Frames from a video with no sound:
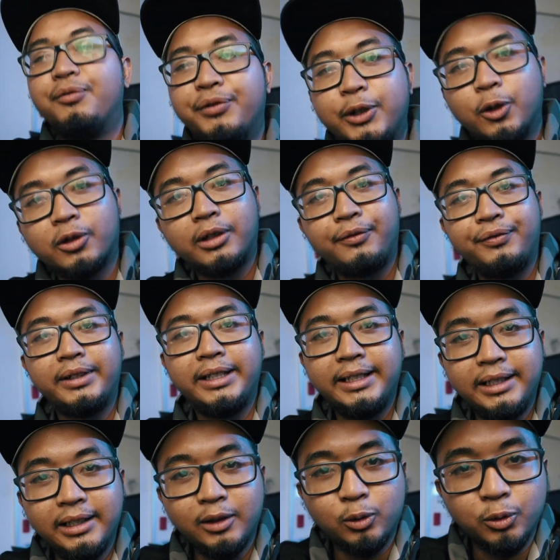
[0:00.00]

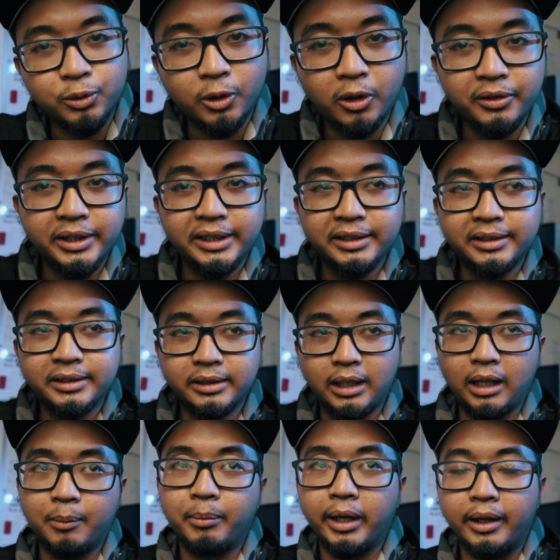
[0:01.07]
videography tutorials,
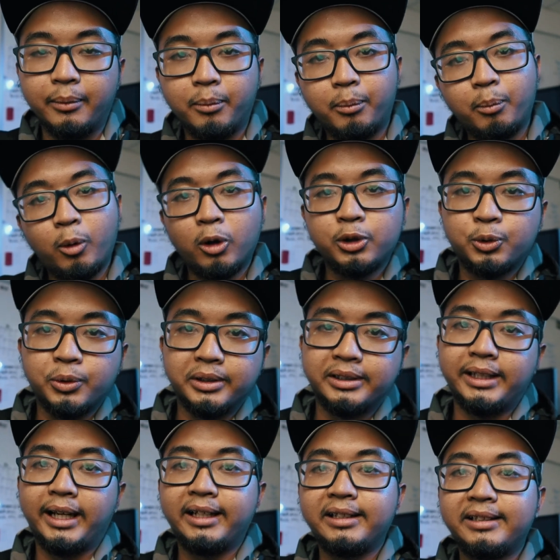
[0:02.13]
but more towards
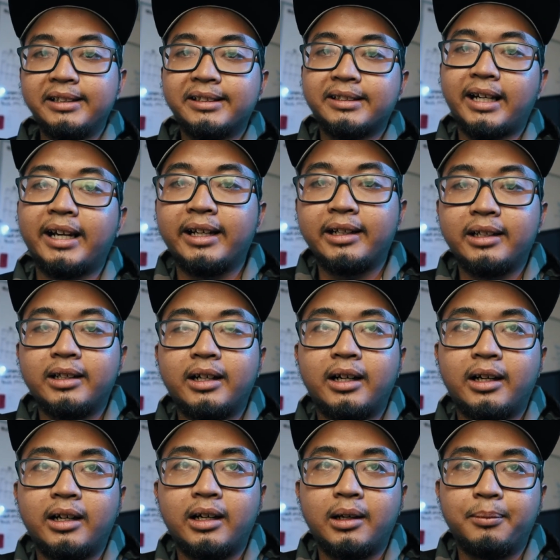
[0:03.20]
the editing side,
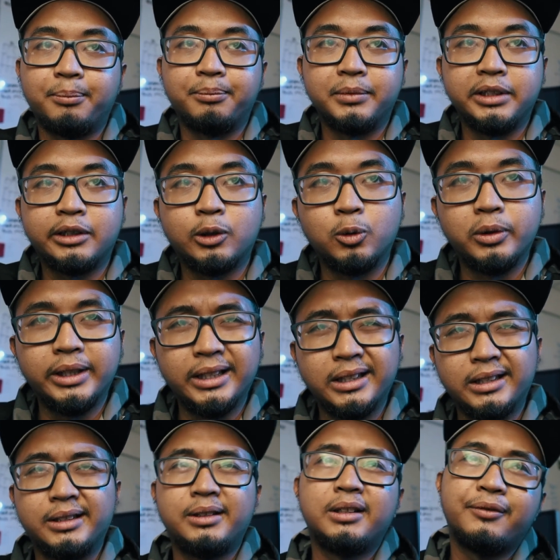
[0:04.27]

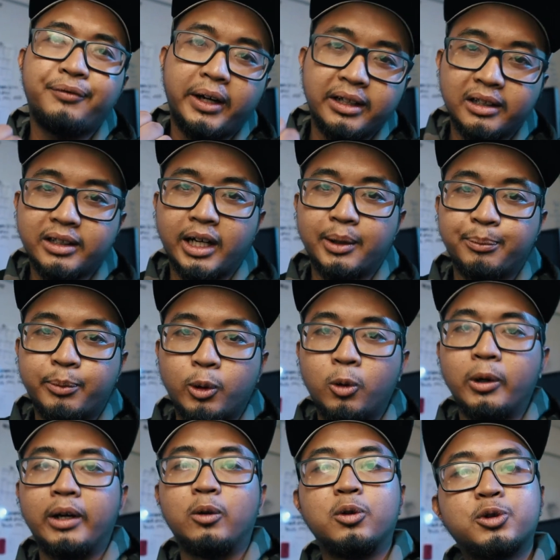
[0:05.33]
including Final Cut
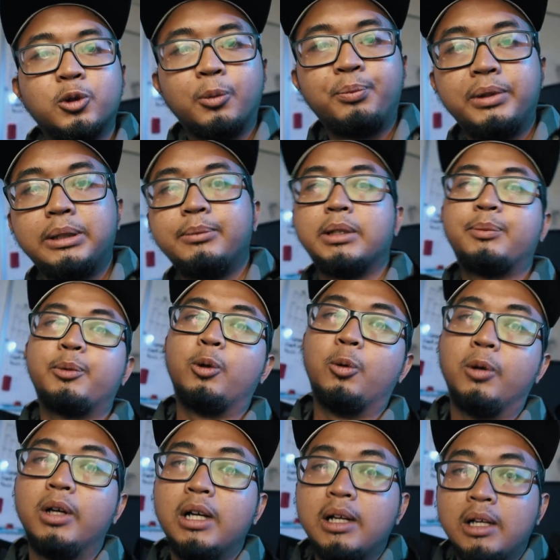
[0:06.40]
Pro and also Premiere Pro.
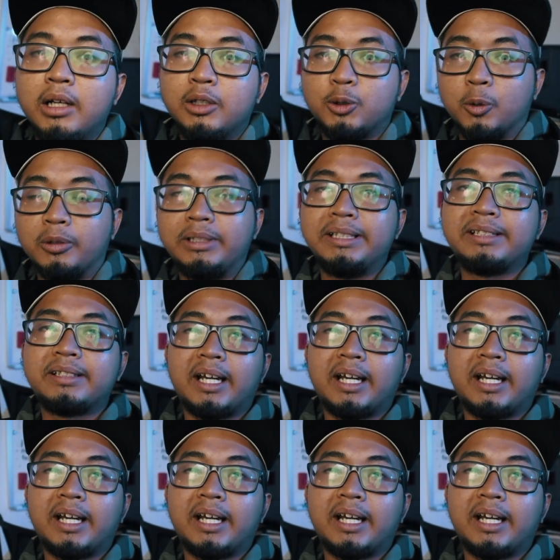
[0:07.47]
So this